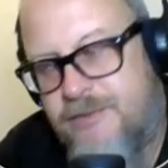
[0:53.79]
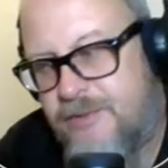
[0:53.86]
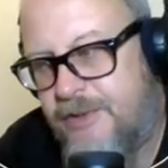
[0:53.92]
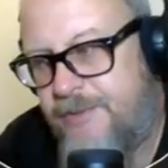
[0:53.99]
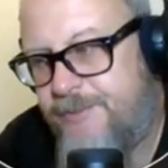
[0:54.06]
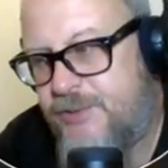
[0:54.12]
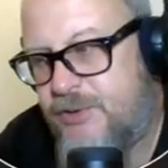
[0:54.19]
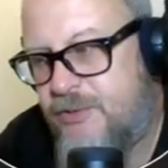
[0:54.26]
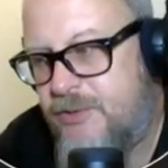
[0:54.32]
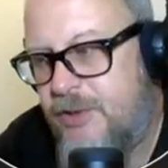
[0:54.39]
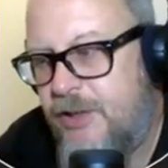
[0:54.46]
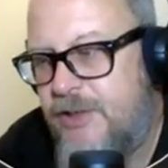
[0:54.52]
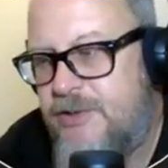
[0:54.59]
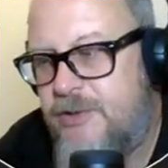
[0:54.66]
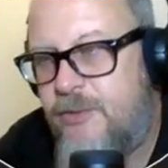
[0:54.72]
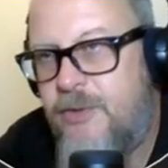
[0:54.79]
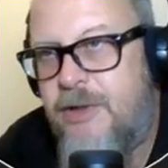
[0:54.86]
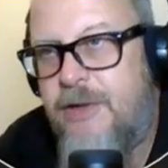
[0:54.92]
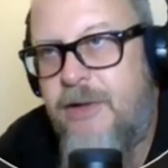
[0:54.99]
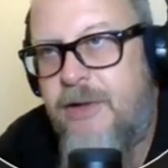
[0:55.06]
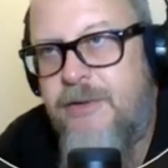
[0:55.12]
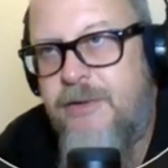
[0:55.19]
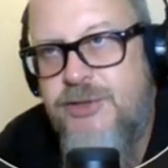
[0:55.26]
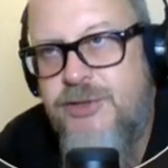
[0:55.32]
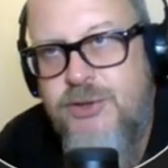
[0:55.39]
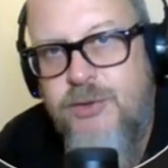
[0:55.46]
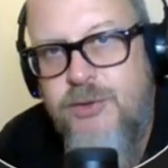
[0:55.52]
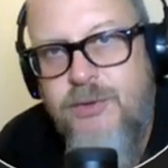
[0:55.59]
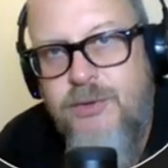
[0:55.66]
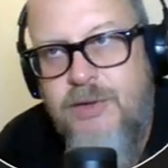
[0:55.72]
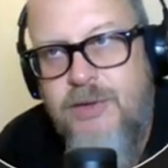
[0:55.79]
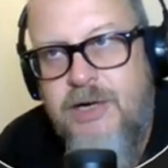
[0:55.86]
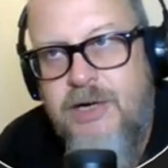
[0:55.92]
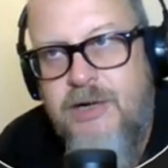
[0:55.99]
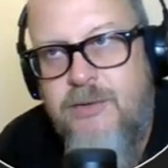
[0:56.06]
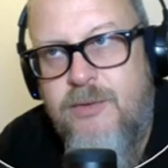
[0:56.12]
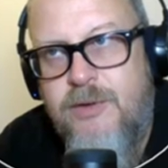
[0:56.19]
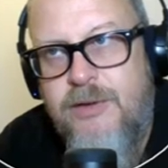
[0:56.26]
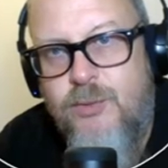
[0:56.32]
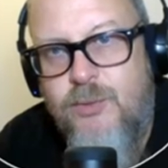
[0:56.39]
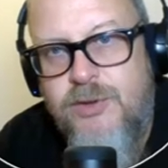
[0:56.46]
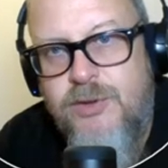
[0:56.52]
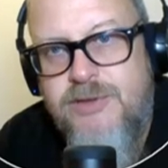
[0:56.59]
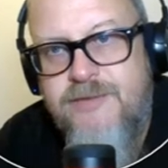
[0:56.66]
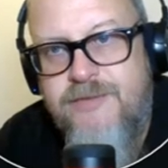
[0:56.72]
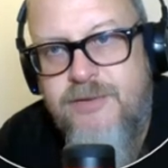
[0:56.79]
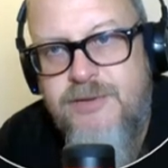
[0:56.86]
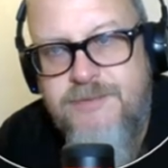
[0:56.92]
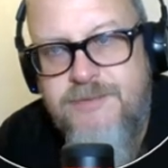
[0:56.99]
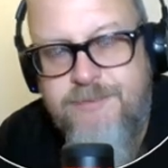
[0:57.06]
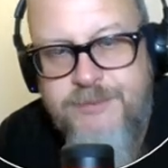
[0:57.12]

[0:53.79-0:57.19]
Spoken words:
Right. So I'm going to show you how it works first.